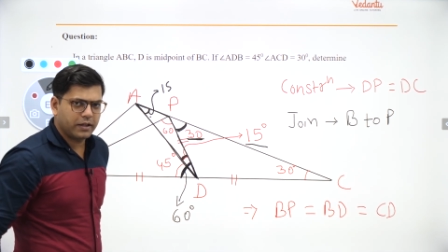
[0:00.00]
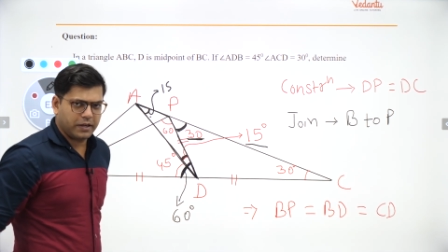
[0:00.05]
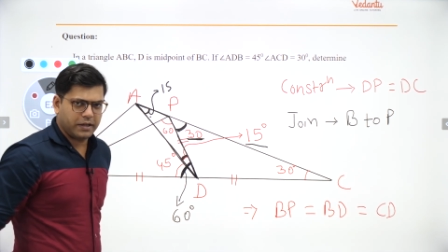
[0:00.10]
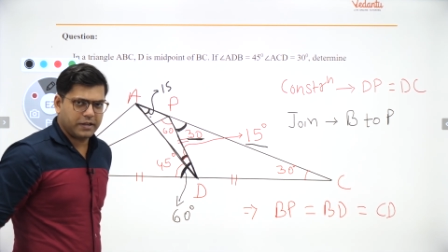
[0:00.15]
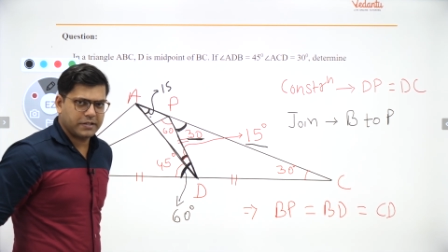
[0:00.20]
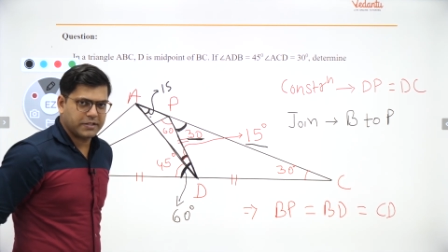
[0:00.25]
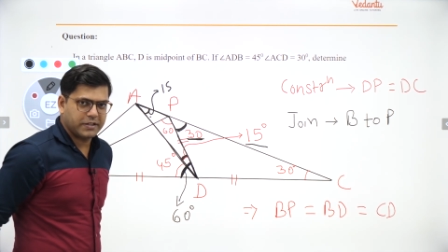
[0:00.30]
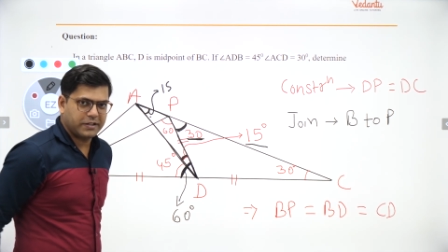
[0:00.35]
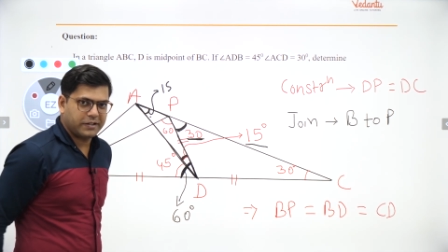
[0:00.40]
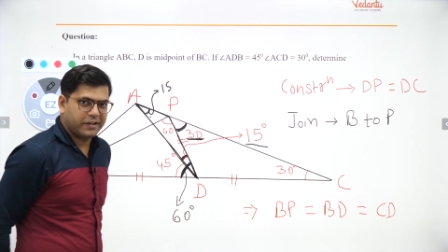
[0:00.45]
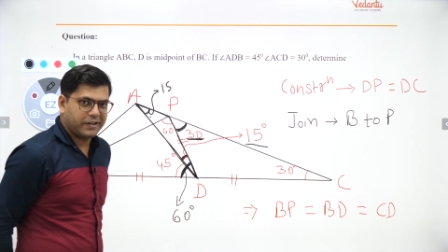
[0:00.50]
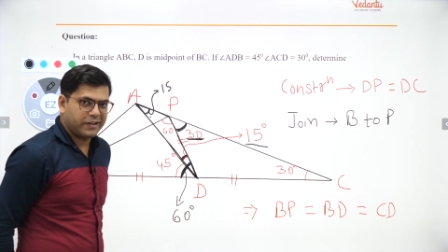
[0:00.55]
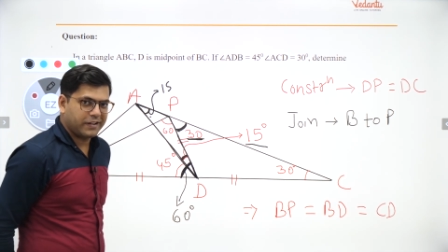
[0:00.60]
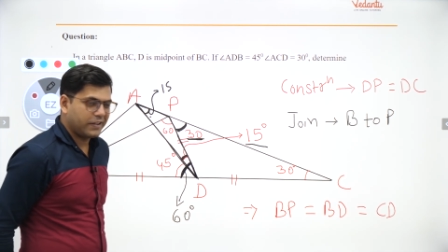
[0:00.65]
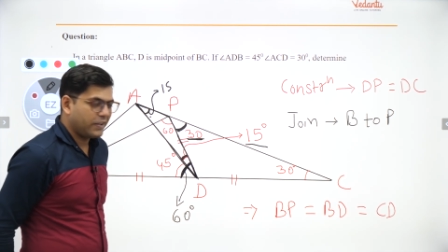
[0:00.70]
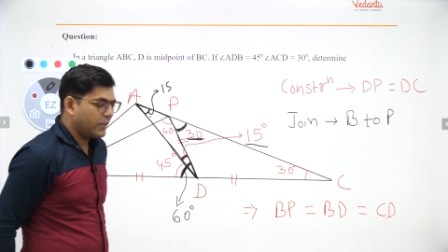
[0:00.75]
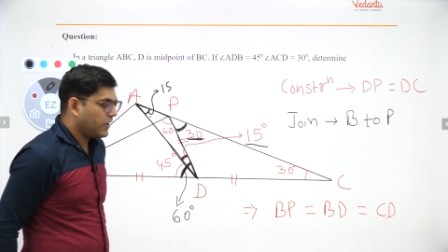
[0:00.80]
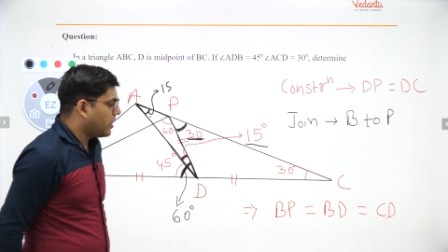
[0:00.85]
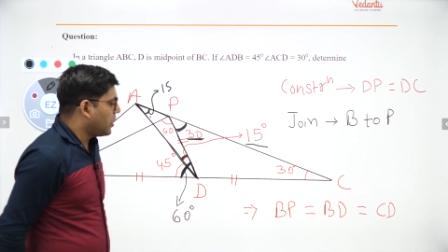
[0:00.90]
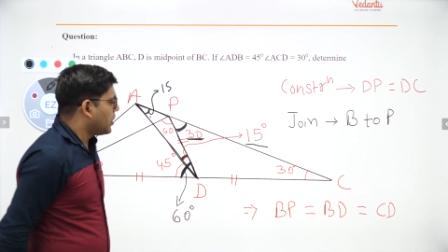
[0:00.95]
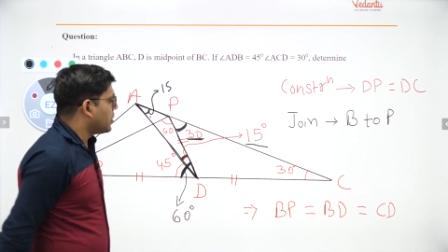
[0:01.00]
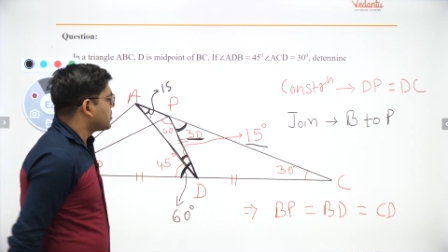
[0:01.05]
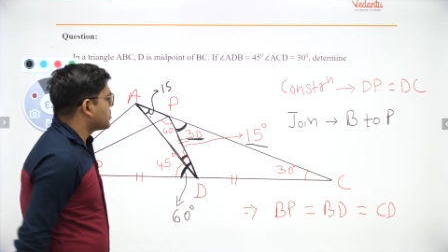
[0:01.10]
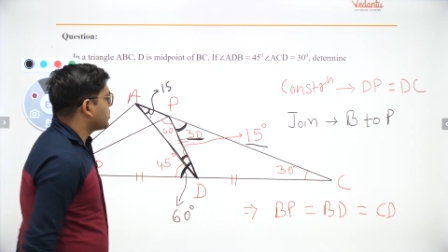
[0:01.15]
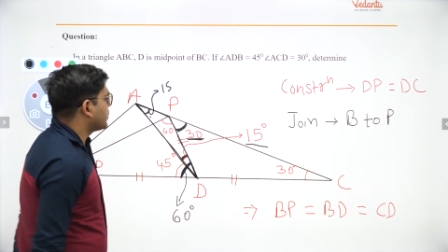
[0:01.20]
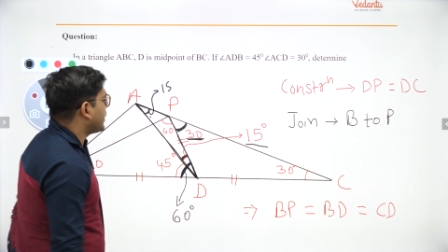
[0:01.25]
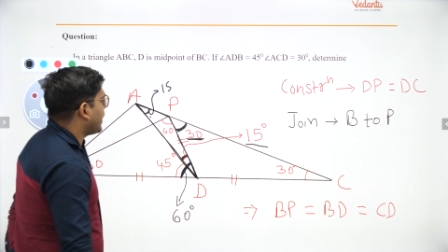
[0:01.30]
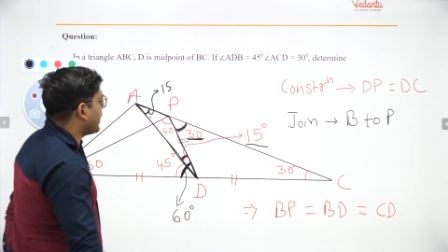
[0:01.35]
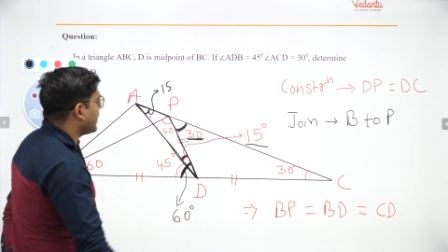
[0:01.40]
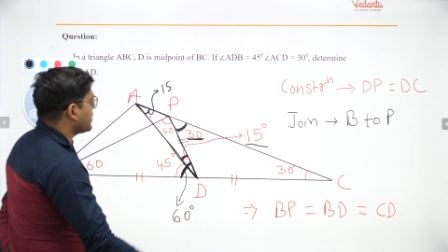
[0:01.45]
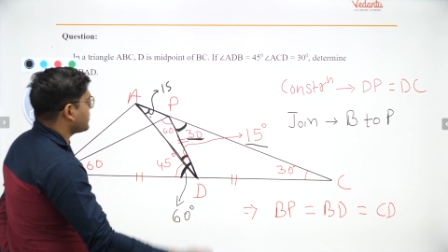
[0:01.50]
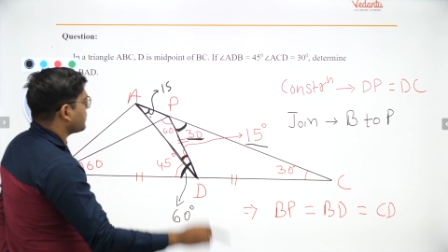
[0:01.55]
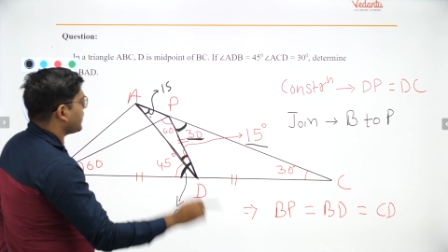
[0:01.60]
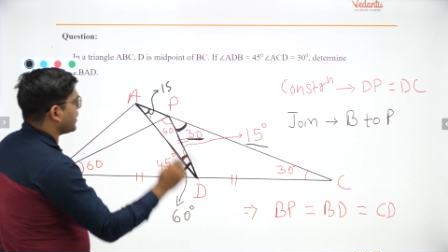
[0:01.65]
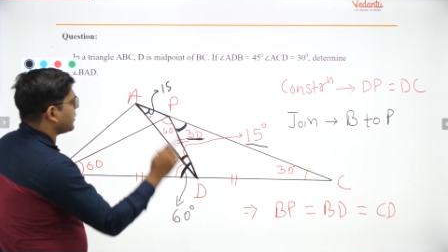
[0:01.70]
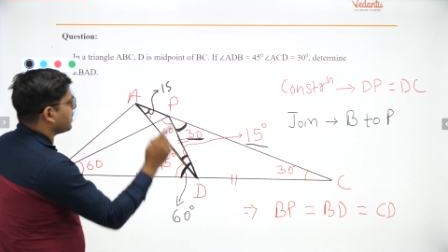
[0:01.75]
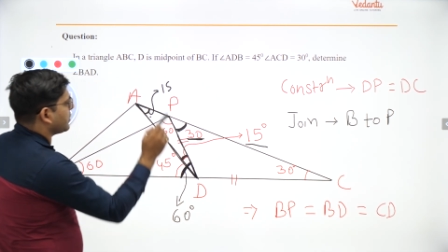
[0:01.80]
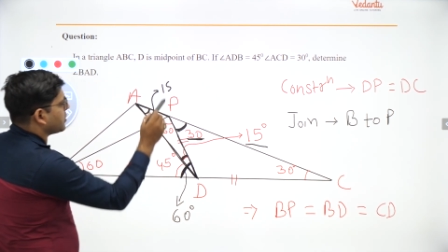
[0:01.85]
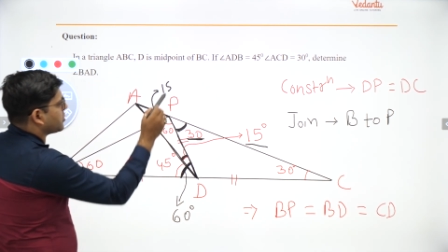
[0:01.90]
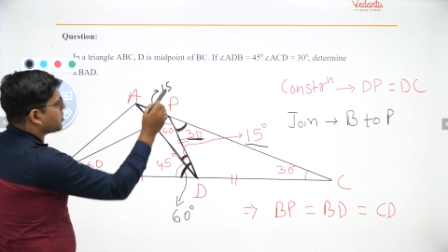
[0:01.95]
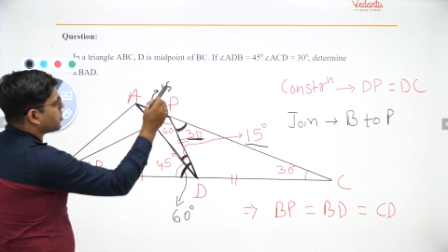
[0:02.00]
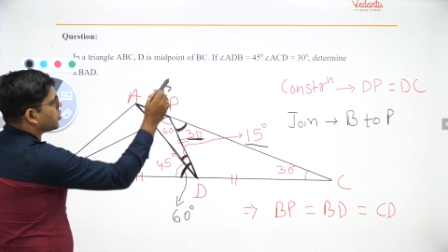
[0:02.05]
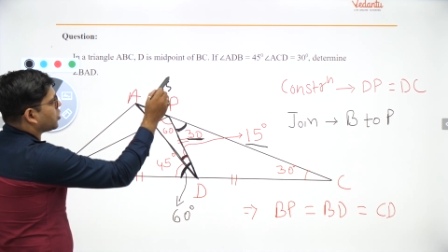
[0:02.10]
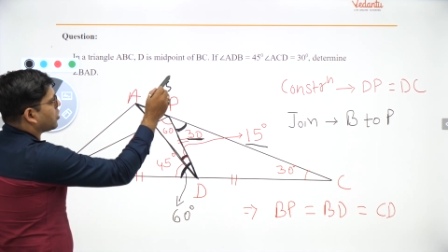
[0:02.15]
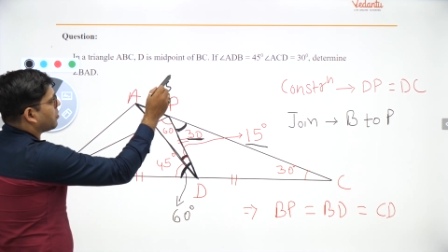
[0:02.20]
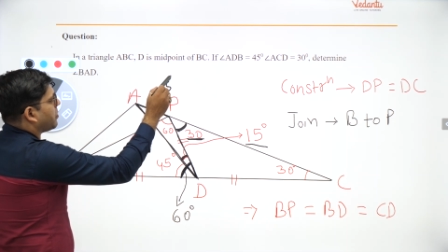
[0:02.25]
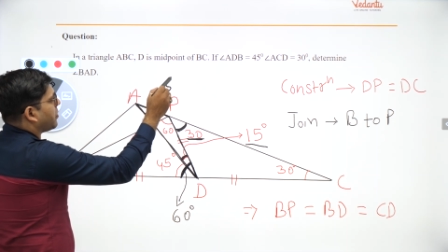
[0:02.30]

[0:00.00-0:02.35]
isn't it so that is why this should